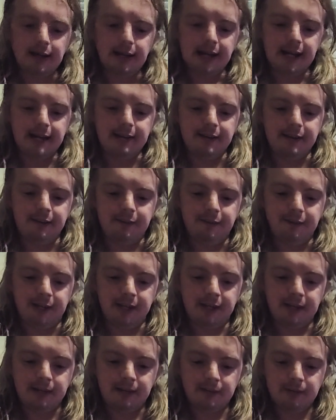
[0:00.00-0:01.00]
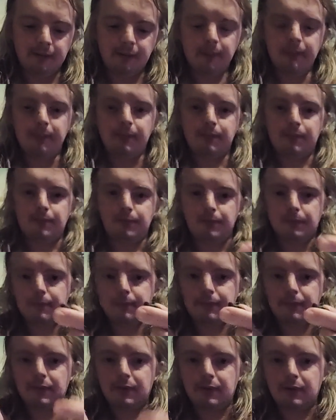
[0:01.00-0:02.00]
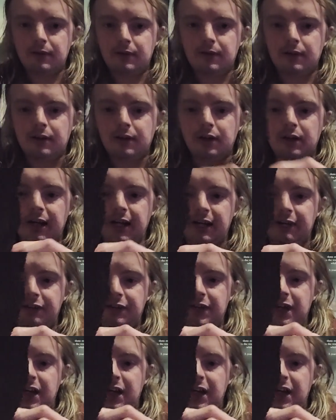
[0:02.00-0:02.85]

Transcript: And the feet, like, if